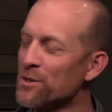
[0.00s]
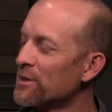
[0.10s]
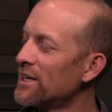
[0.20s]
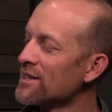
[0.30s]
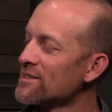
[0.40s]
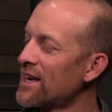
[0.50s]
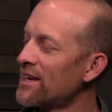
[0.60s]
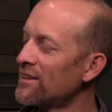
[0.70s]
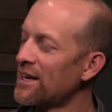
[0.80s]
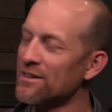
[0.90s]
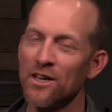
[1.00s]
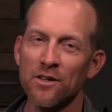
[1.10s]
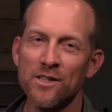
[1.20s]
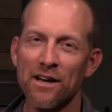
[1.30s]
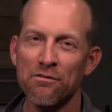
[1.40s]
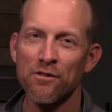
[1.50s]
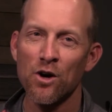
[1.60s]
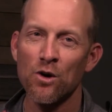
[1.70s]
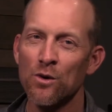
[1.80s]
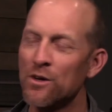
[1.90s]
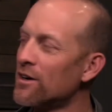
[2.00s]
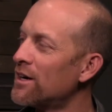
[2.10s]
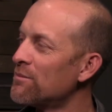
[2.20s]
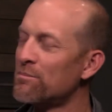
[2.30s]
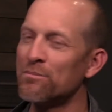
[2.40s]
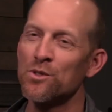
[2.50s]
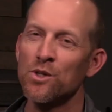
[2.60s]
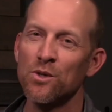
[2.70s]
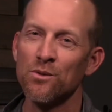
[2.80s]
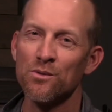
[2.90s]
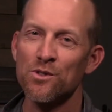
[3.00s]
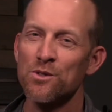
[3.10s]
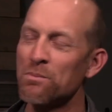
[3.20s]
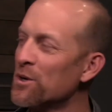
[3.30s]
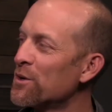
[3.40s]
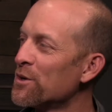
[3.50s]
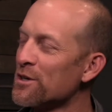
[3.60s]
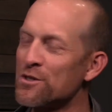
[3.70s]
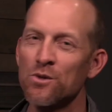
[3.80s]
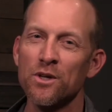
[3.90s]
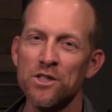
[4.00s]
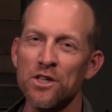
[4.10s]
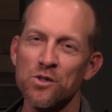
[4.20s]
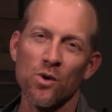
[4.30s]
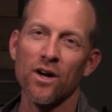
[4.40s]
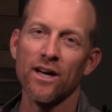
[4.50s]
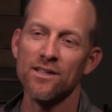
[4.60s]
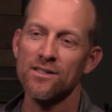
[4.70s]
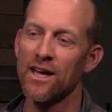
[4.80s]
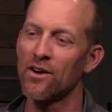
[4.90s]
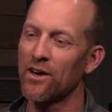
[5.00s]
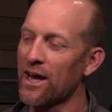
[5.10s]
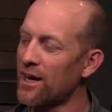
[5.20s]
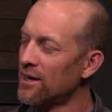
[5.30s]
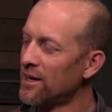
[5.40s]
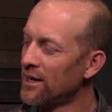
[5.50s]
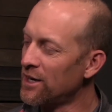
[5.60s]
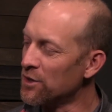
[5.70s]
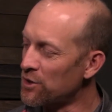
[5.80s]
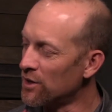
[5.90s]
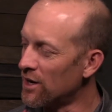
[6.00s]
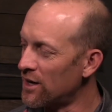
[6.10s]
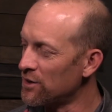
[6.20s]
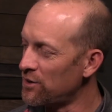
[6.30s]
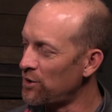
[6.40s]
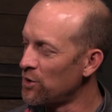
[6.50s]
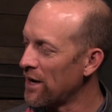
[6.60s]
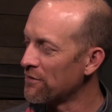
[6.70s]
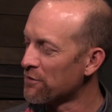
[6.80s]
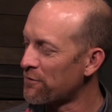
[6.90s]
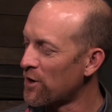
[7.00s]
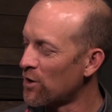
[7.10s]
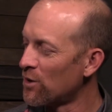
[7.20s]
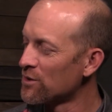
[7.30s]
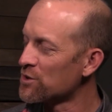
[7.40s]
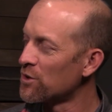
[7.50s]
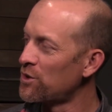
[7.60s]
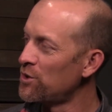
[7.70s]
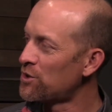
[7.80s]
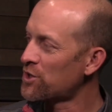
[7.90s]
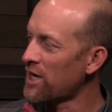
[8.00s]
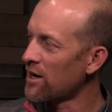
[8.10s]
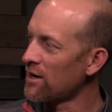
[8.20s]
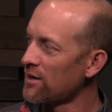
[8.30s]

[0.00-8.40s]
do this, they take a phone or a spoon or a squishy toy and say, okay, here you have the phone, so you share.